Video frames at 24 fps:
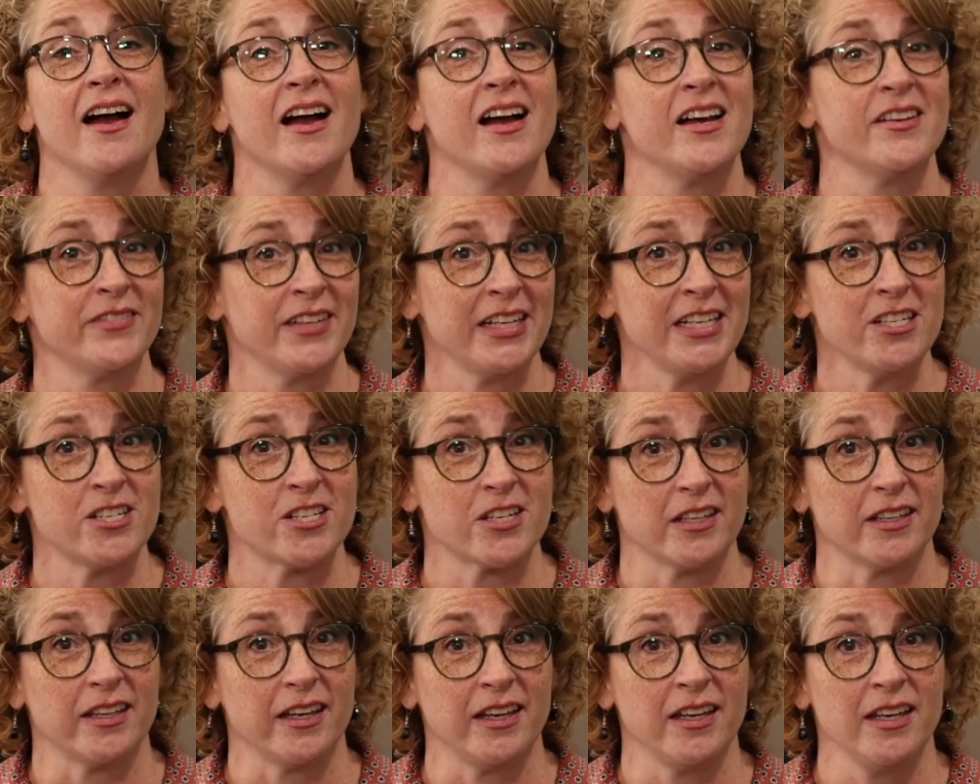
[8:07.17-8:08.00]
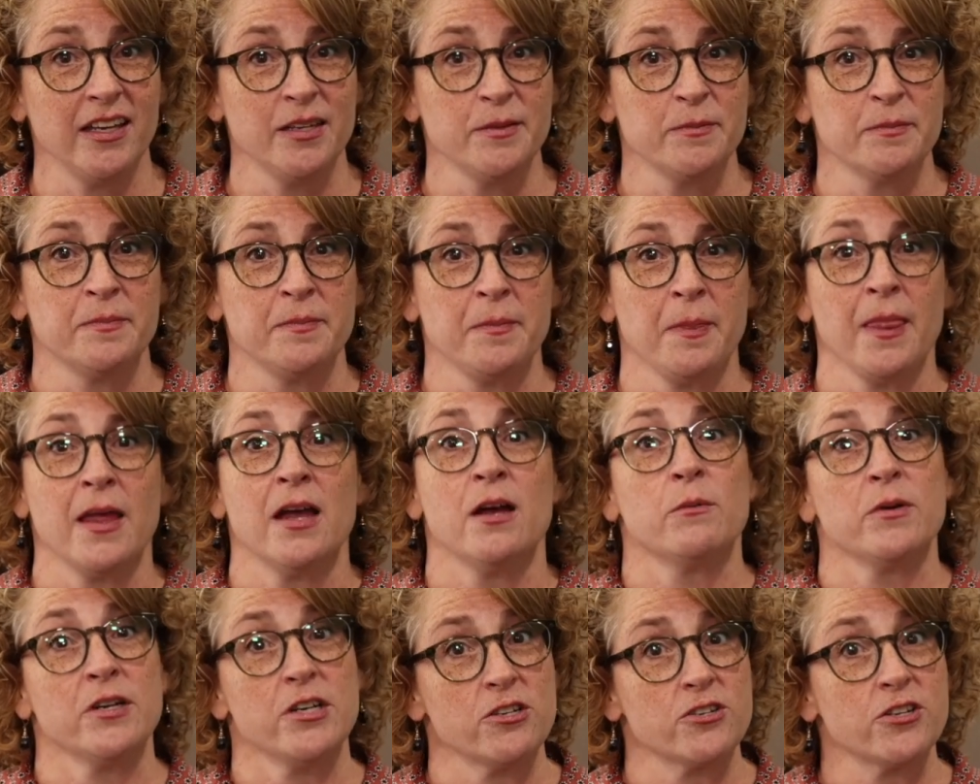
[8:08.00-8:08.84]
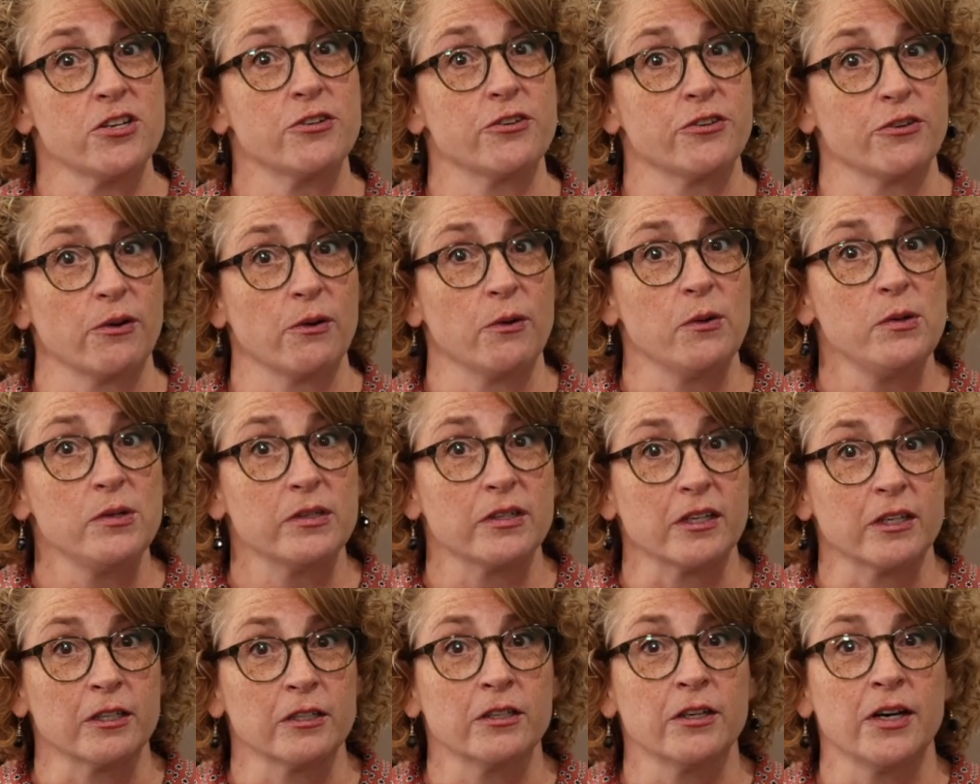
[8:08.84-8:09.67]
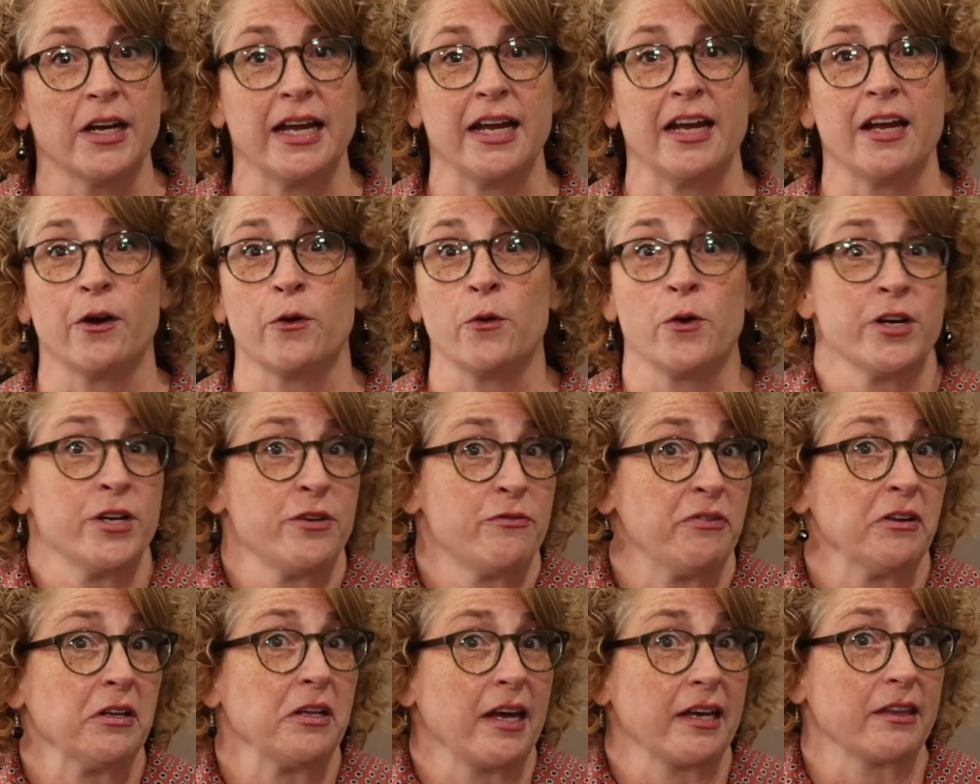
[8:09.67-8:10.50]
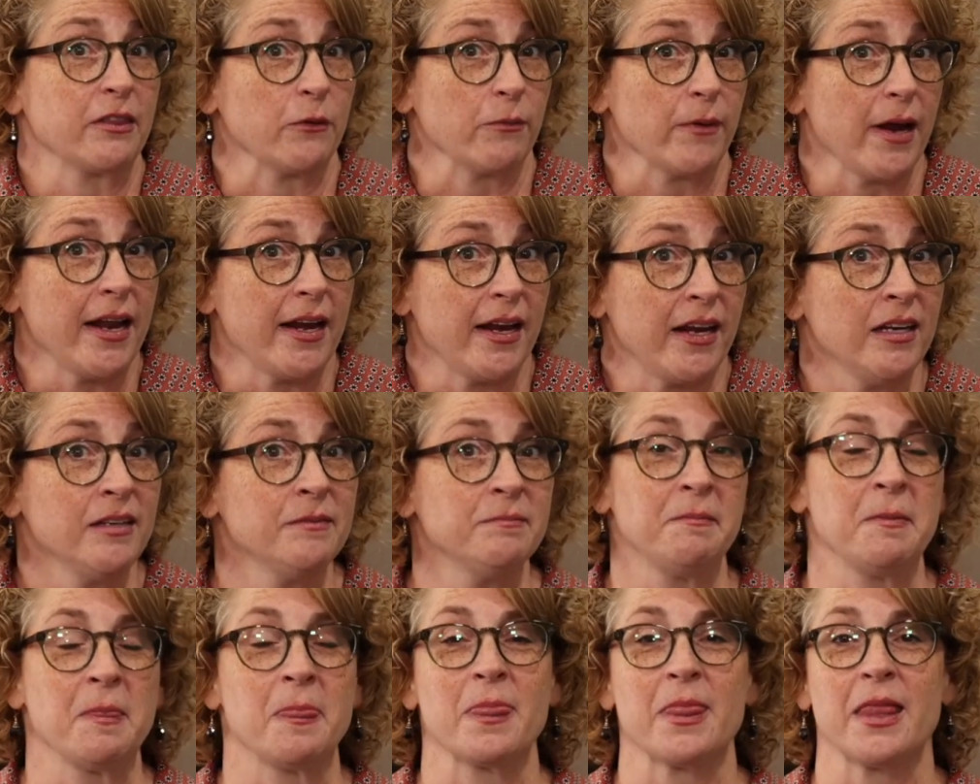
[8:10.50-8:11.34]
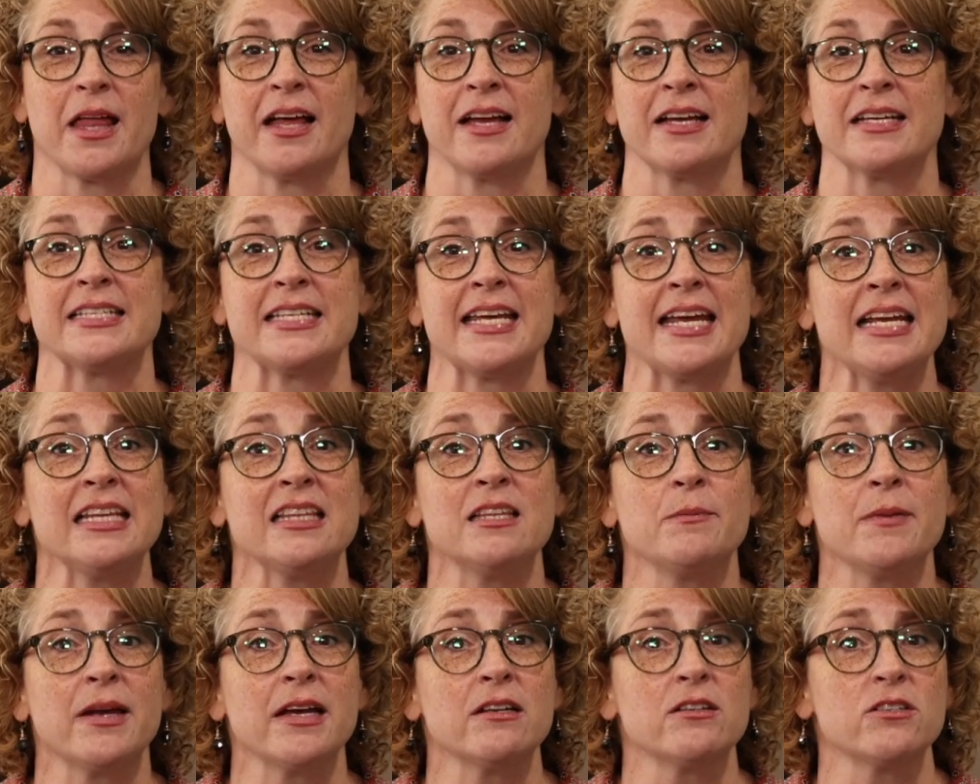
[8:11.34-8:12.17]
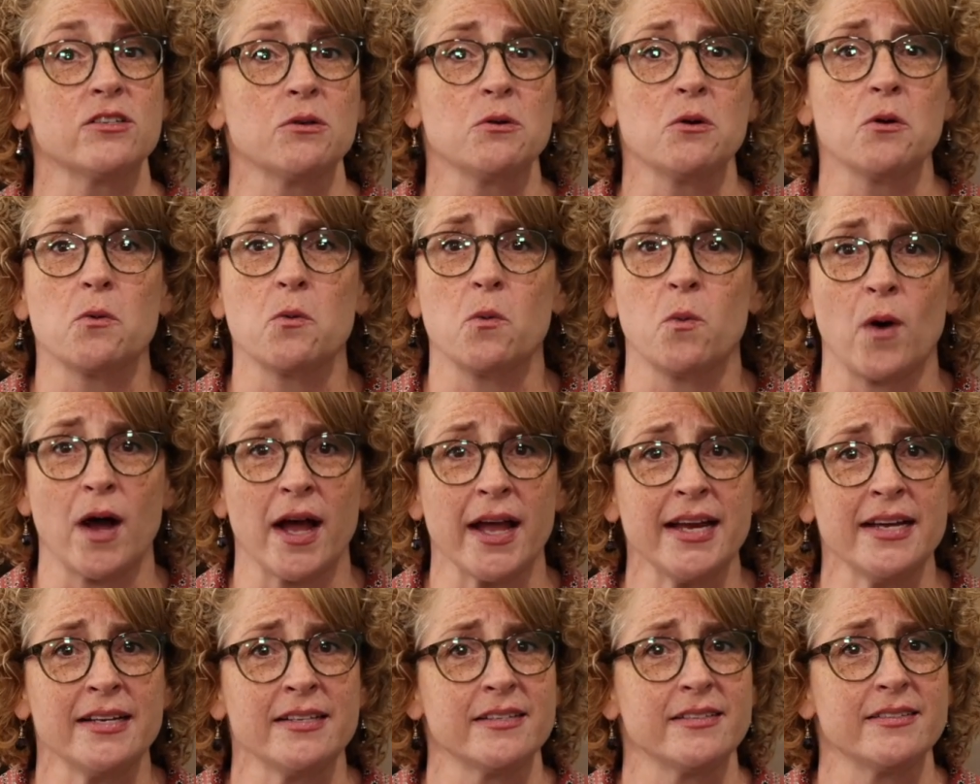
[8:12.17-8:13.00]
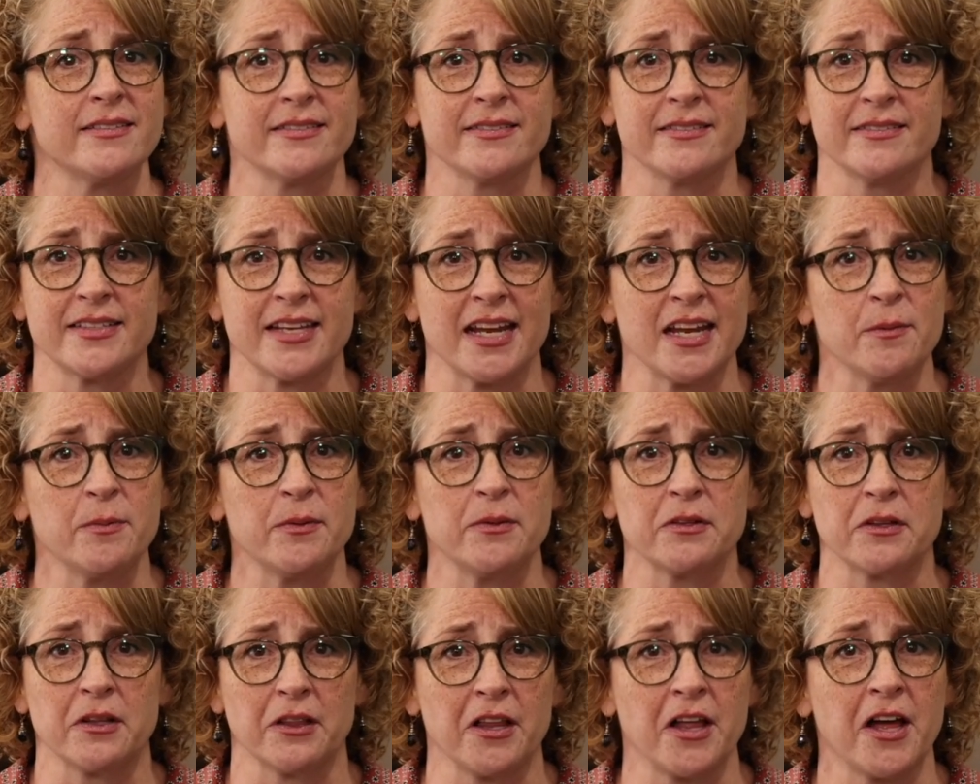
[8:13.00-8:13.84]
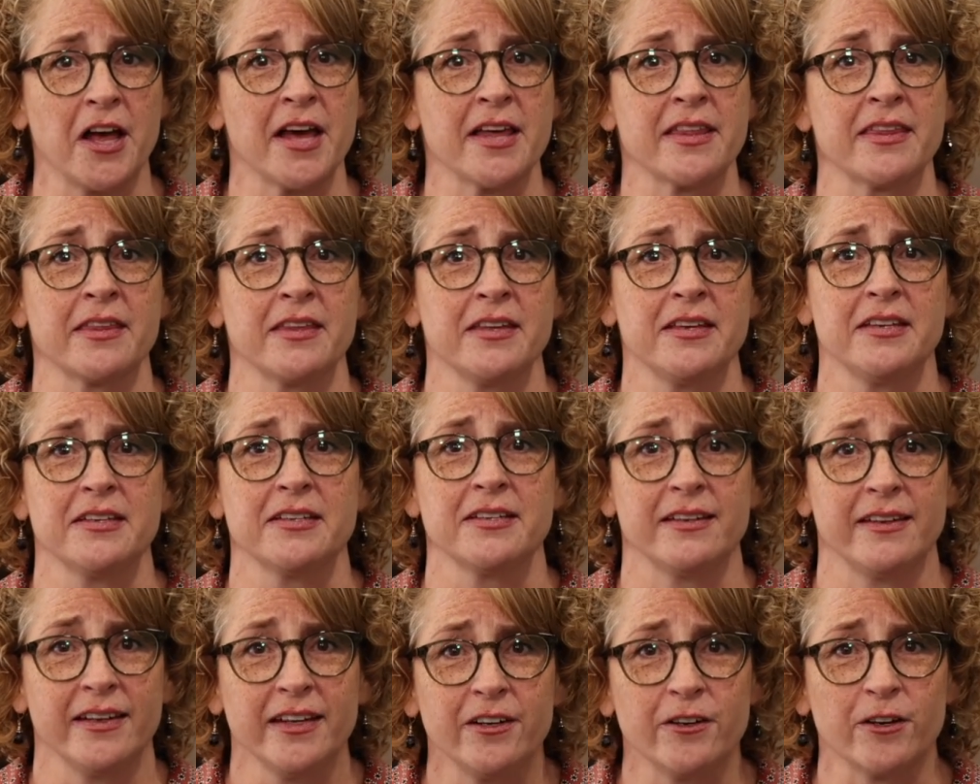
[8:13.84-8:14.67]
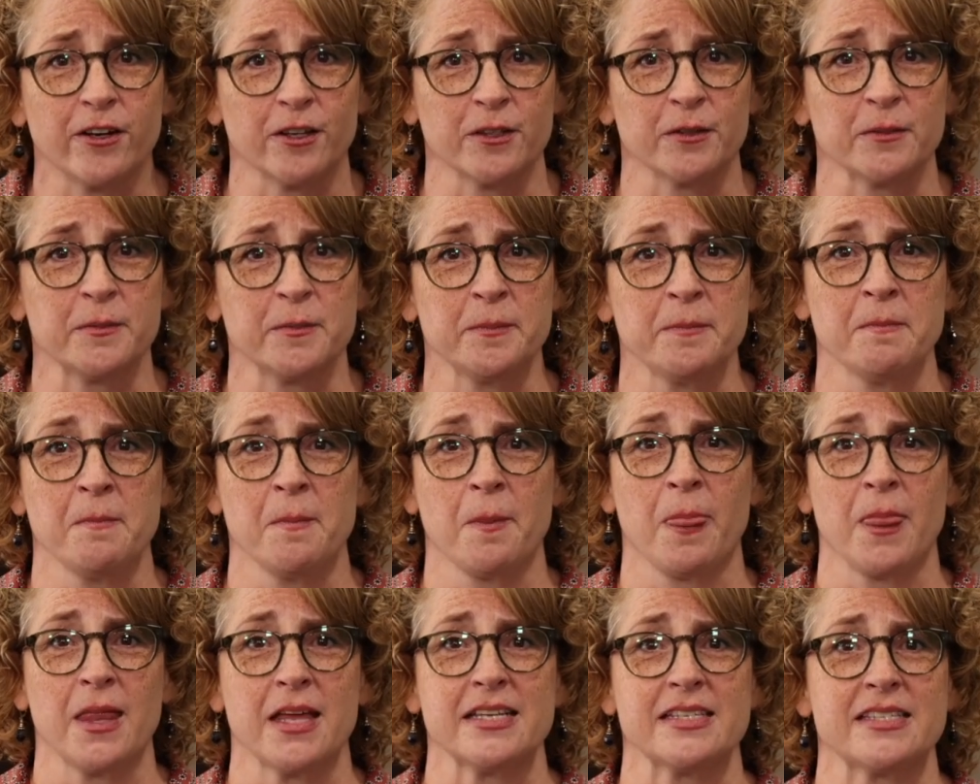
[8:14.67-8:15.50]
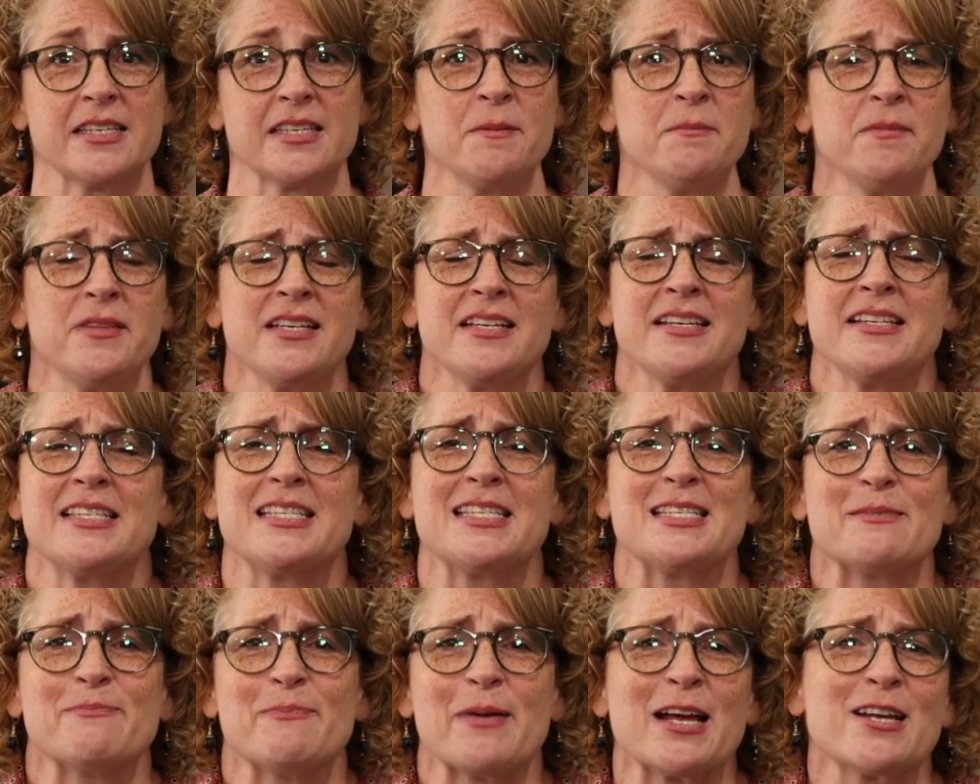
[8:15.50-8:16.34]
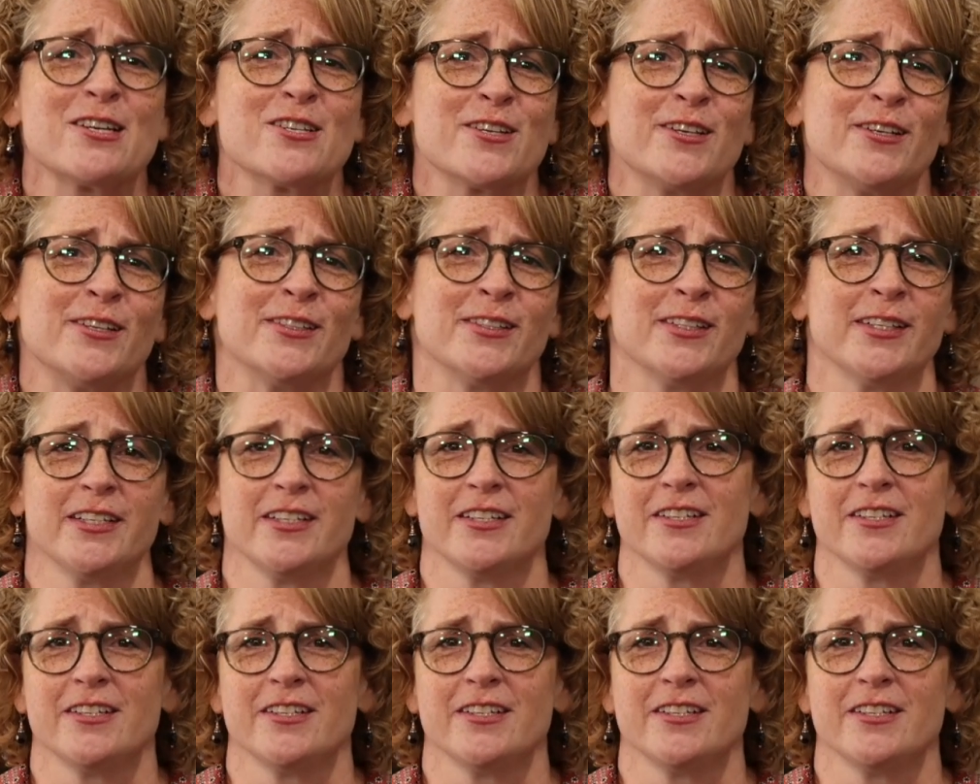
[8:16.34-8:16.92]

Eventually, when your children are older or you feel like they're ready, take them out to a white tablecloth dinner. Something special.